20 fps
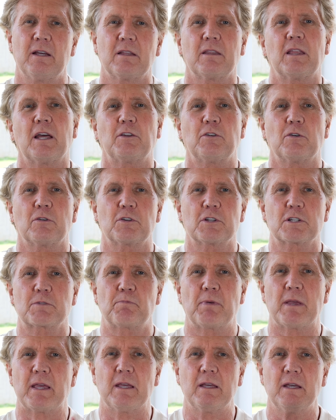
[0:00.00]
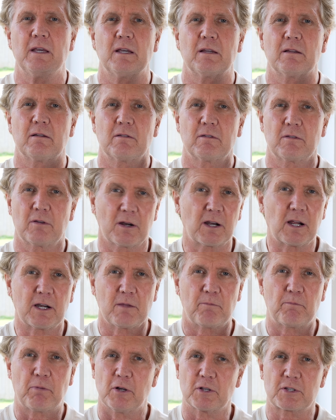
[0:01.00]
that you'll just be not only
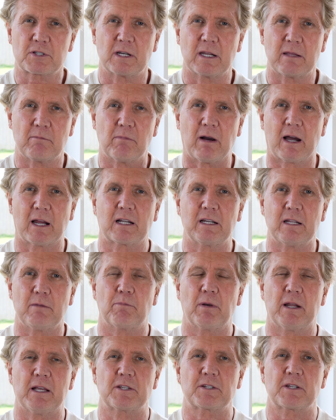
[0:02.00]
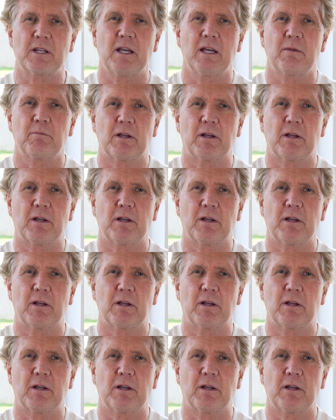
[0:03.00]
personally mightily blessed,